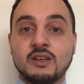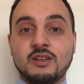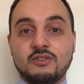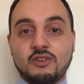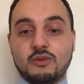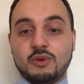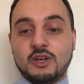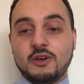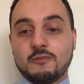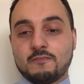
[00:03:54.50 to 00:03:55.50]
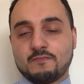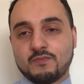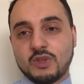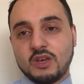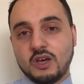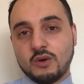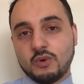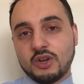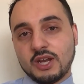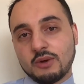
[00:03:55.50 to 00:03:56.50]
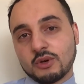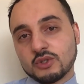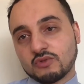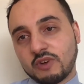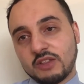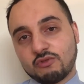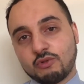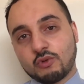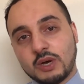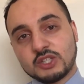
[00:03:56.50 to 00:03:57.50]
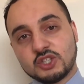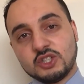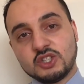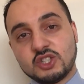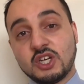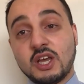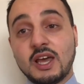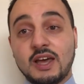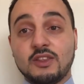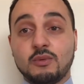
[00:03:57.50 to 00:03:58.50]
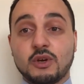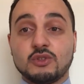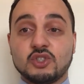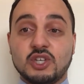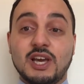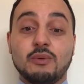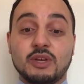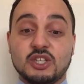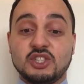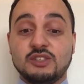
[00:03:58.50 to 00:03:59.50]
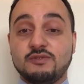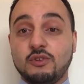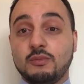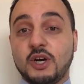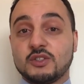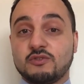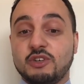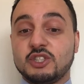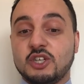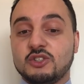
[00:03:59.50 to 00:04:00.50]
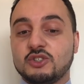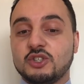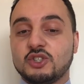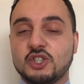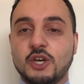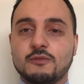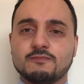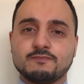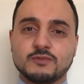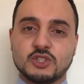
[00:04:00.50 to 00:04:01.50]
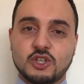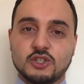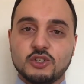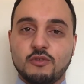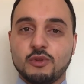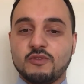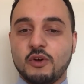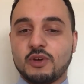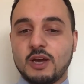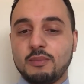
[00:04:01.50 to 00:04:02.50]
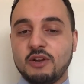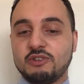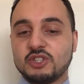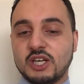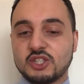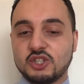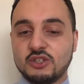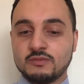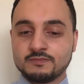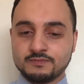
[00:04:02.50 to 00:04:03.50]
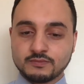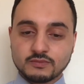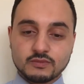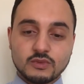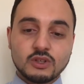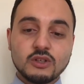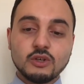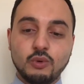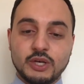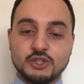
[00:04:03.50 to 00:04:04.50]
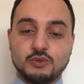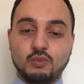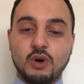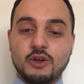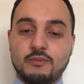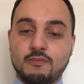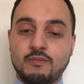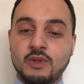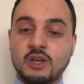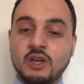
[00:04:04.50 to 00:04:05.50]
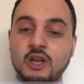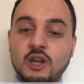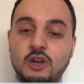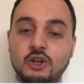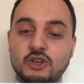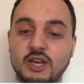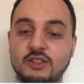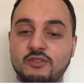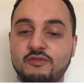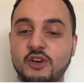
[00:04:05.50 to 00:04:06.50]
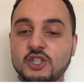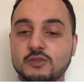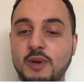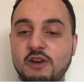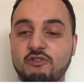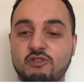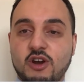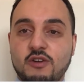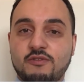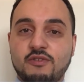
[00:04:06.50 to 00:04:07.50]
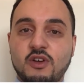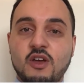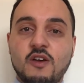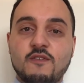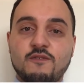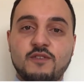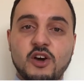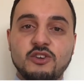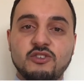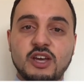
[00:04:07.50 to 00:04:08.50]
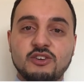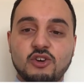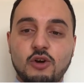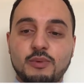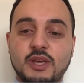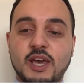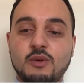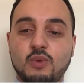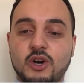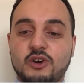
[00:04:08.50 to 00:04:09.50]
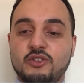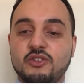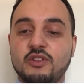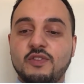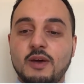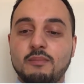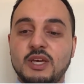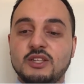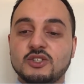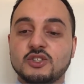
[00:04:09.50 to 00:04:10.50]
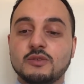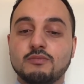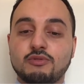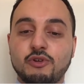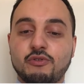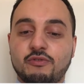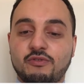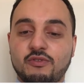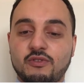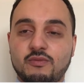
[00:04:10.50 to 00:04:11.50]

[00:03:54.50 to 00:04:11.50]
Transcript: So there we go. We're now going to read through the questions, and then we're going to see how we can achieve full marks for answer. So, starting off with the vocabulary section. Question 1. Look at the first paragraph. Find and copy a word that means proof.